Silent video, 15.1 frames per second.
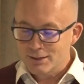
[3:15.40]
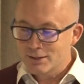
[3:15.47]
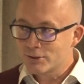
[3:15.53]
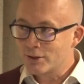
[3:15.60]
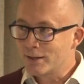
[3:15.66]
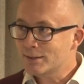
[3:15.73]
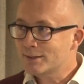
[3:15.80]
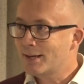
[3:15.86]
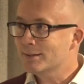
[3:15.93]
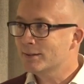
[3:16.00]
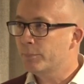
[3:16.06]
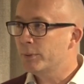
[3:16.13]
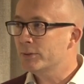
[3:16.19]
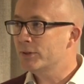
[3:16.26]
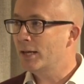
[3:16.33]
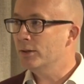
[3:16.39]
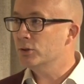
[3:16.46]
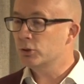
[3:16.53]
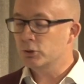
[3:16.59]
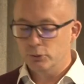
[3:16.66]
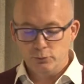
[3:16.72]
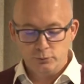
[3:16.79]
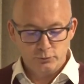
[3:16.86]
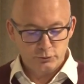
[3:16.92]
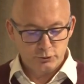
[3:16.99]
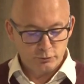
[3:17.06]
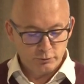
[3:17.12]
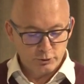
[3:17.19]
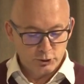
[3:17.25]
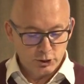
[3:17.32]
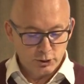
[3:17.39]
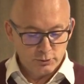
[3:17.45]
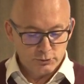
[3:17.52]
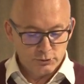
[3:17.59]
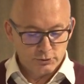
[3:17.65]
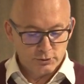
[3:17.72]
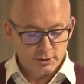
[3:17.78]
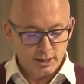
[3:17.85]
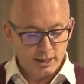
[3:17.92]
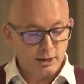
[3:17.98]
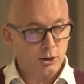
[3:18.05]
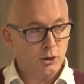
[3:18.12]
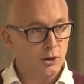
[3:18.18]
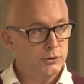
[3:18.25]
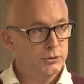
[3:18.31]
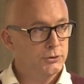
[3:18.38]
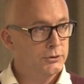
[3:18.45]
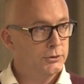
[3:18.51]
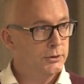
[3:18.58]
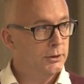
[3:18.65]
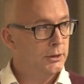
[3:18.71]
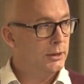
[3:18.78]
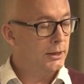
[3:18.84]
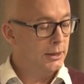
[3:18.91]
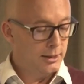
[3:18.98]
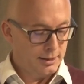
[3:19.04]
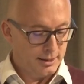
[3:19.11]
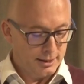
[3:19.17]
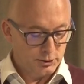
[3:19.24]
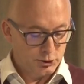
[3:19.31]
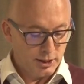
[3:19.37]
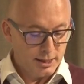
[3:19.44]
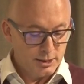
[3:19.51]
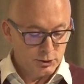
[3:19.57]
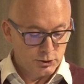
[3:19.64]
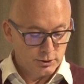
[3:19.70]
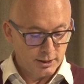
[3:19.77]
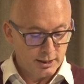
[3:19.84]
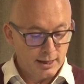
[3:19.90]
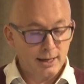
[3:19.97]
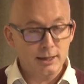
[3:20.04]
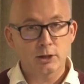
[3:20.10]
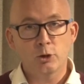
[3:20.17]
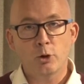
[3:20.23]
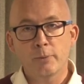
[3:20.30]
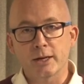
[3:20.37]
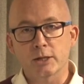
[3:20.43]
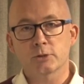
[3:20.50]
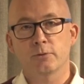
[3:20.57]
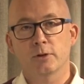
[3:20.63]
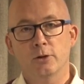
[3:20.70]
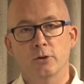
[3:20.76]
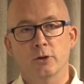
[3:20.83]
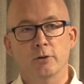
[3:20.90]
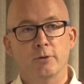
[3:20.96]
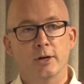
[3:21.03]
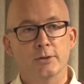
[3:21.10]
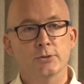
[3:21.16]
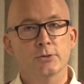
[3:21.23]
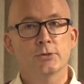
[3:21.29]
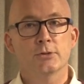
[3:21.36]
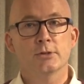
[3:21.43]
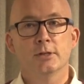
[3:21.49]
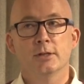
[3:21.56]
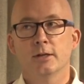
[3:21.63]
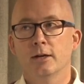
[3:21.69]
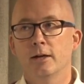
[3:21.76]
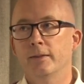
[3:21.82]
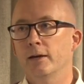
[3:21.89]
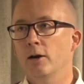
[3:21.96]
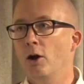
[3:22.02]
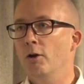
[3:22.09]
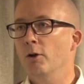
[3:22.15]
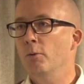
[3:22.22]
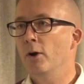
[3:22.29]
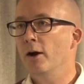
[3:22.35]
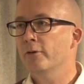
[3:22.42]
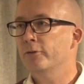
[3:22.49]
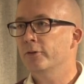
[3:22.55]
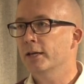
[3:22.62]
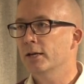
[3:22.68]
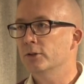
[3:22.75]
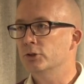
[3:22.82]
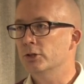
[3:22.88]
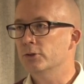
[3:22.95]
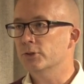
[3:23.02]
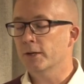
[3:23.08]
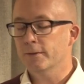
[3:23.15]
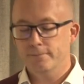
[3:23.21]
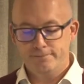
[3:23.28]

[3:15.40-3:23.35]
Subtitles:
So this has the potential to reduce ink cost and change the economics for longer runs and the ROI for the end user.